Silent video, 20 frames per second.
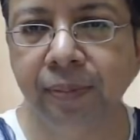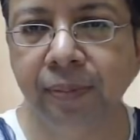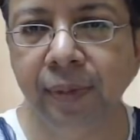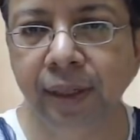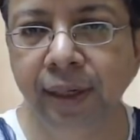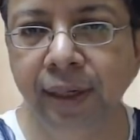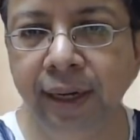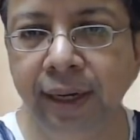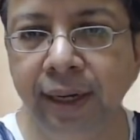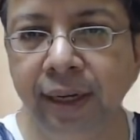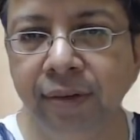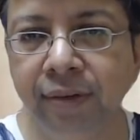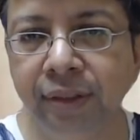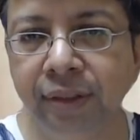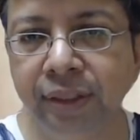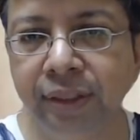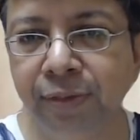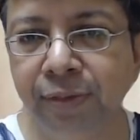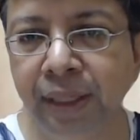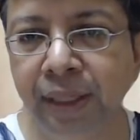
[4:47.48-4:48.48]
India,
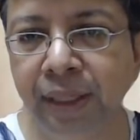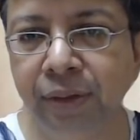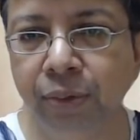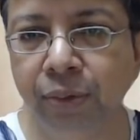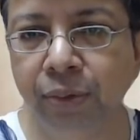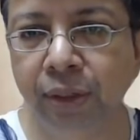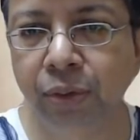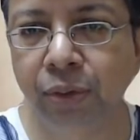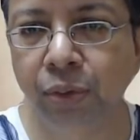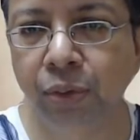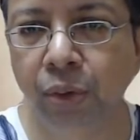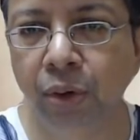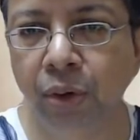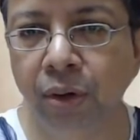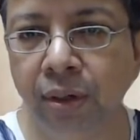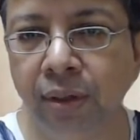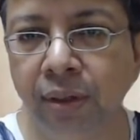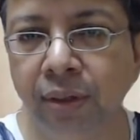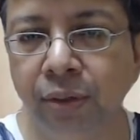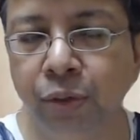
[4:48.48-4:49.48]
which has been through a
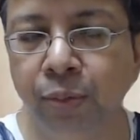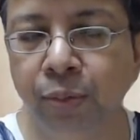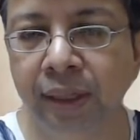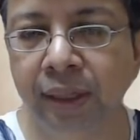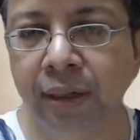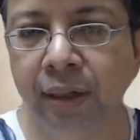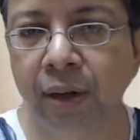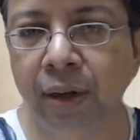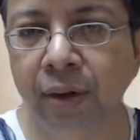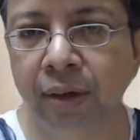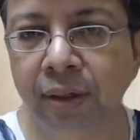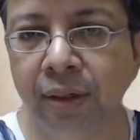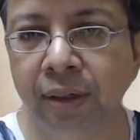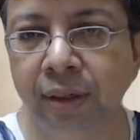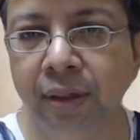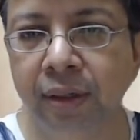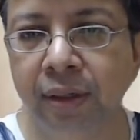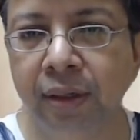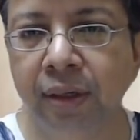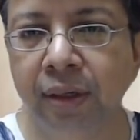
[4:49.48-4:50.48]
2-month long
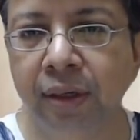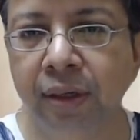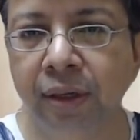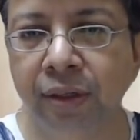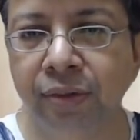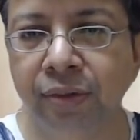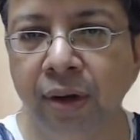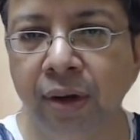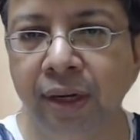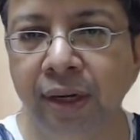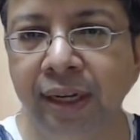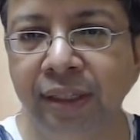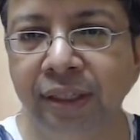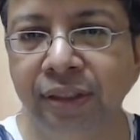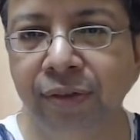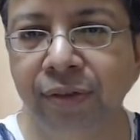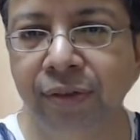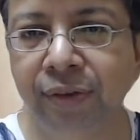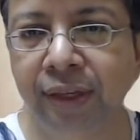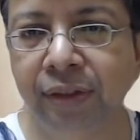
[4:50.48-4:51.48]

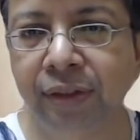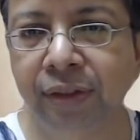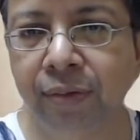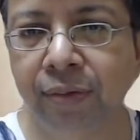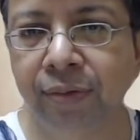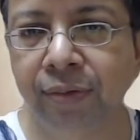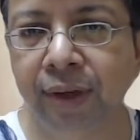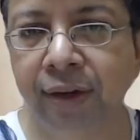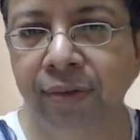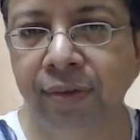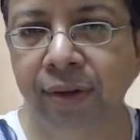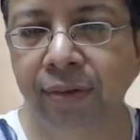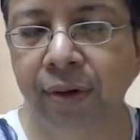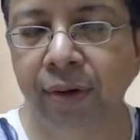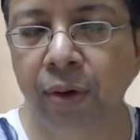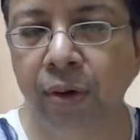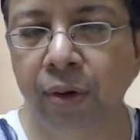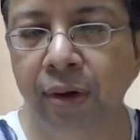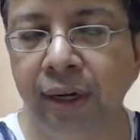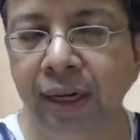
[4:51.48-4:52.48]
consolidation phase from where we've
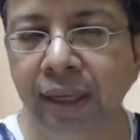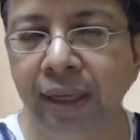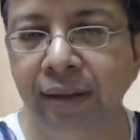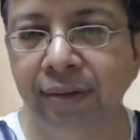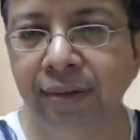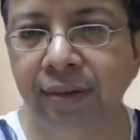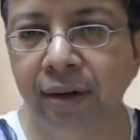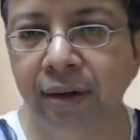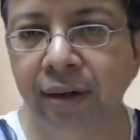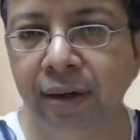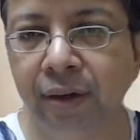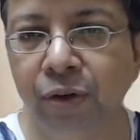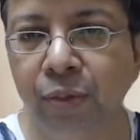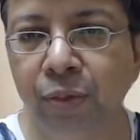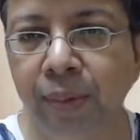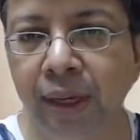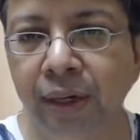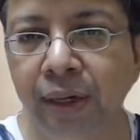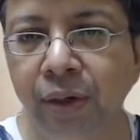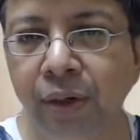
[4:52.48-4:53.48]
now already started
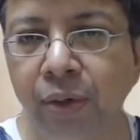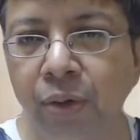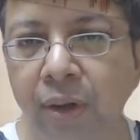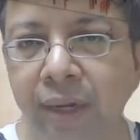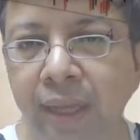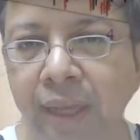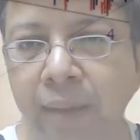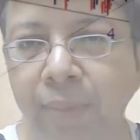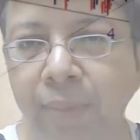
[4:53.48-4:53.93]
to make new all-time